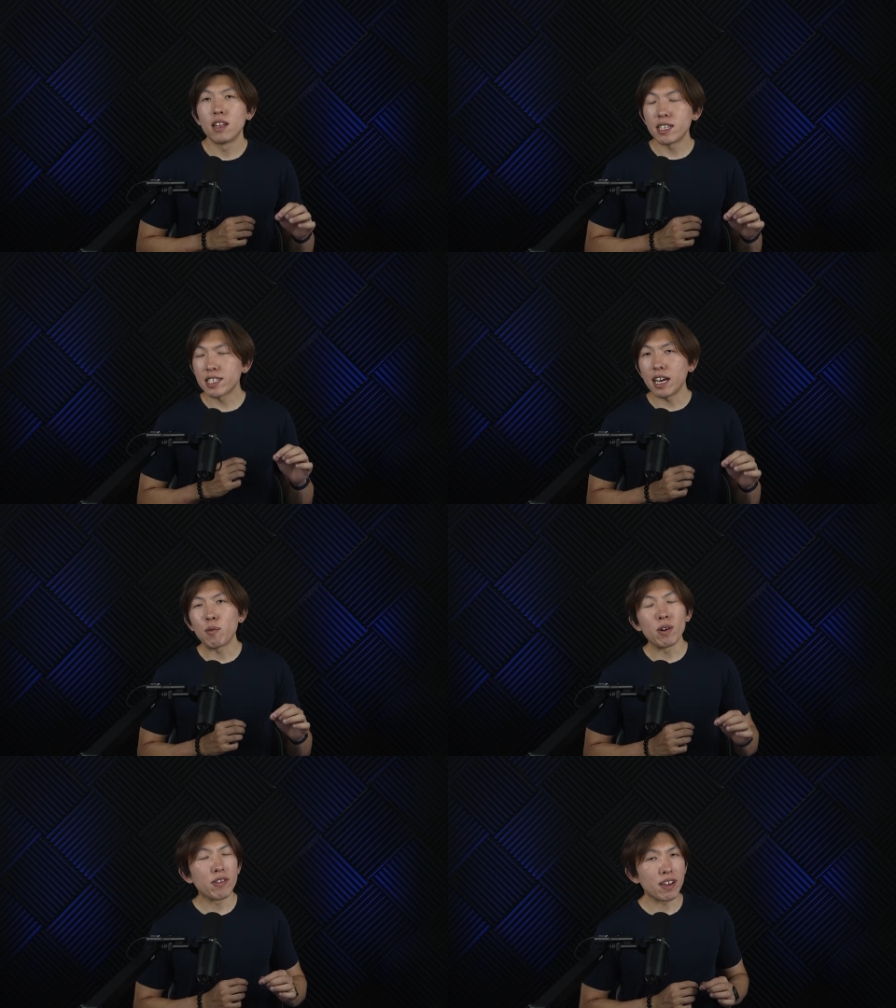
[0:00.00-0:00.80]
Let's get
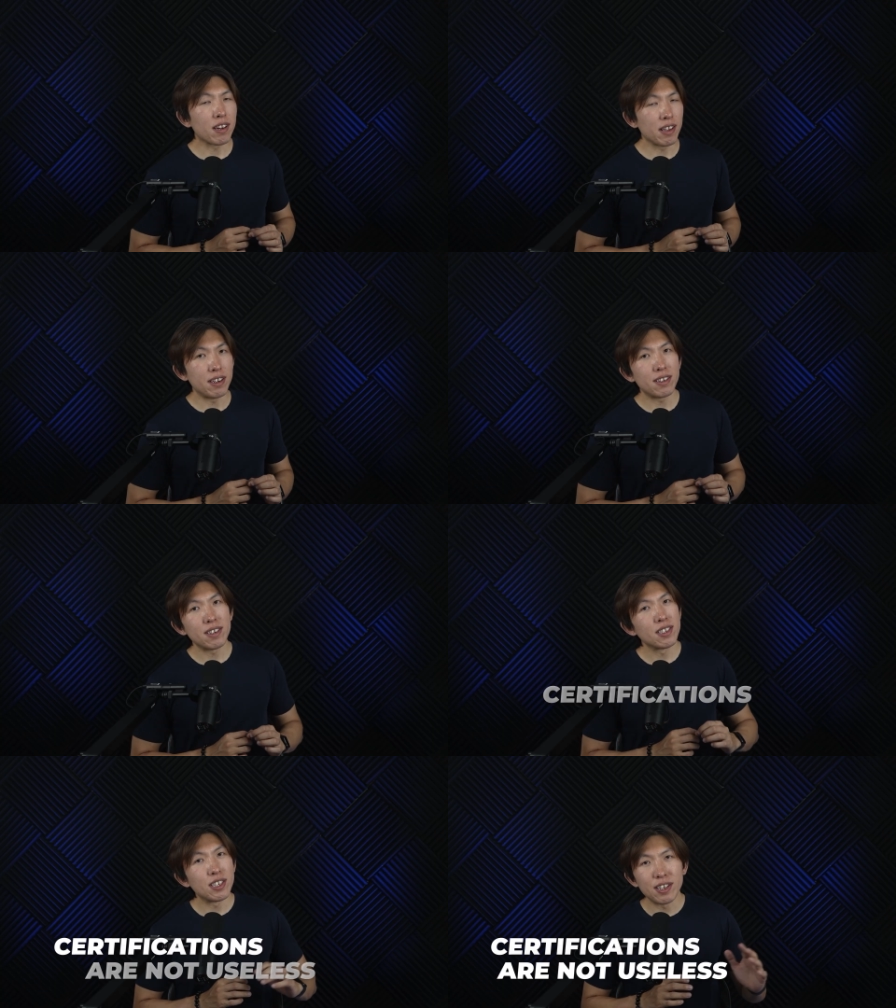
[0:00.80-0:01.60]
one thing clear,
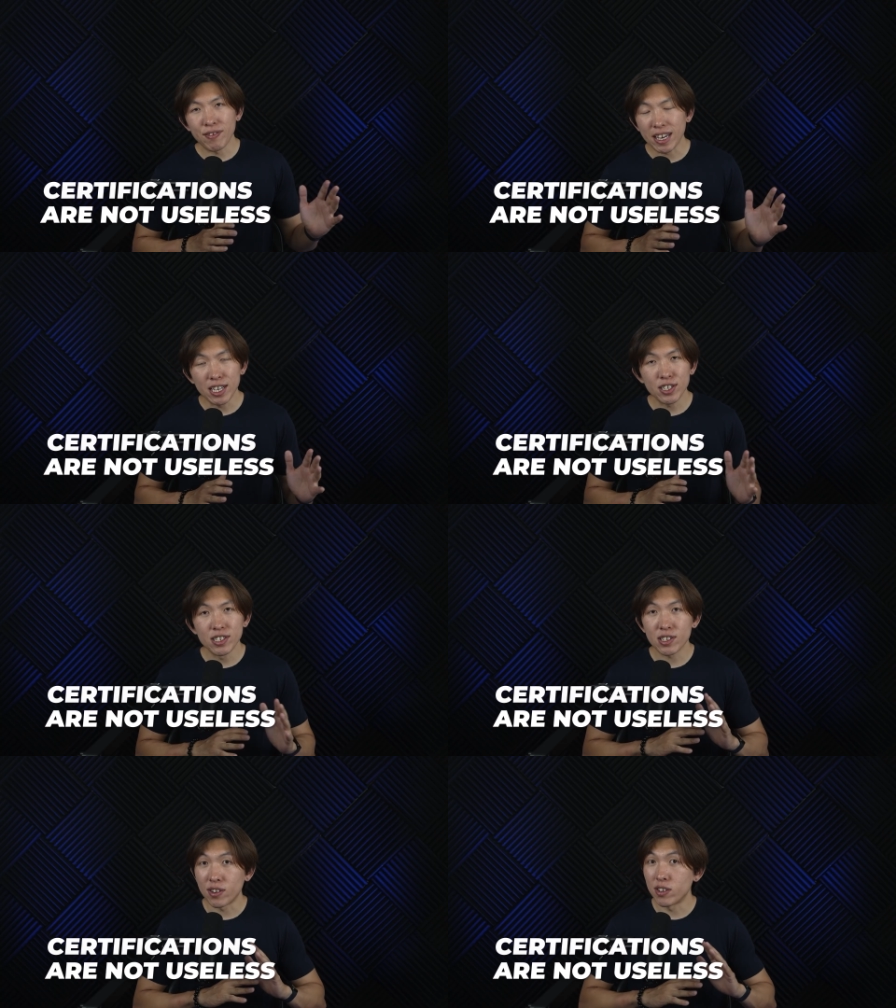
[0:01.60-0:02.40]

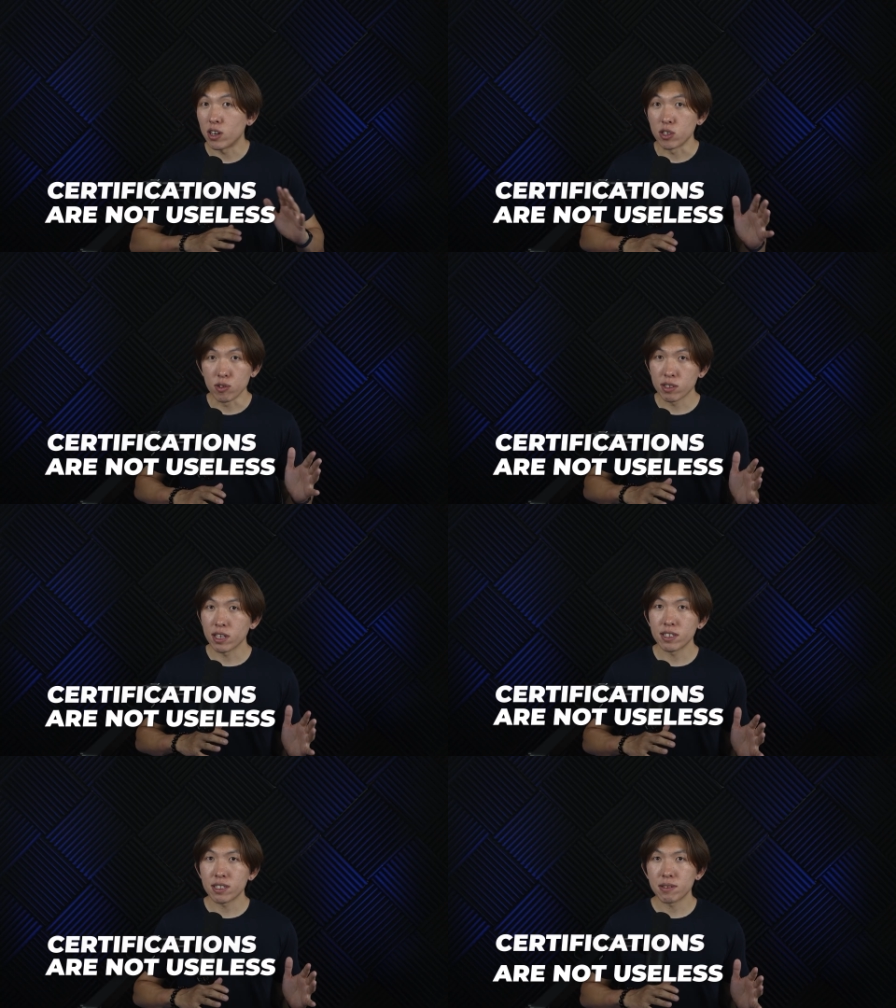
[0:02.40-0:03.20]
certifications are not
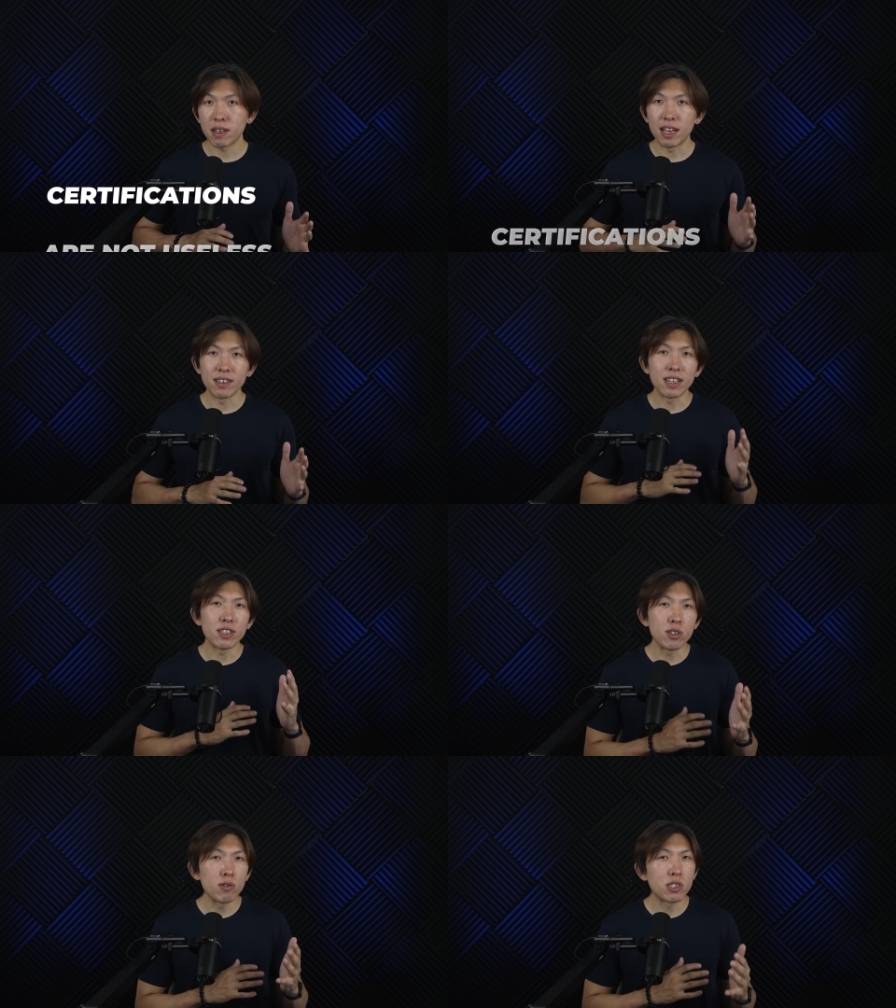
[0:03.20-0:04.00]
useless, and they
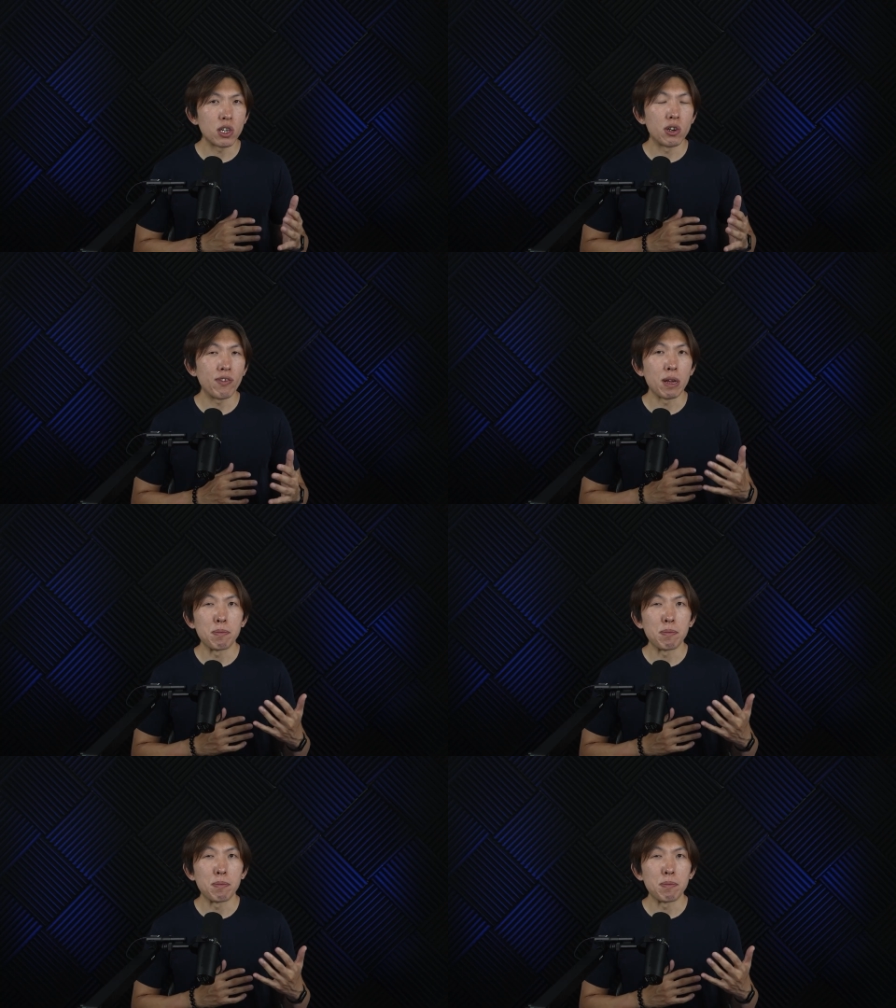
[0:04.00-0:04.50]
do serve a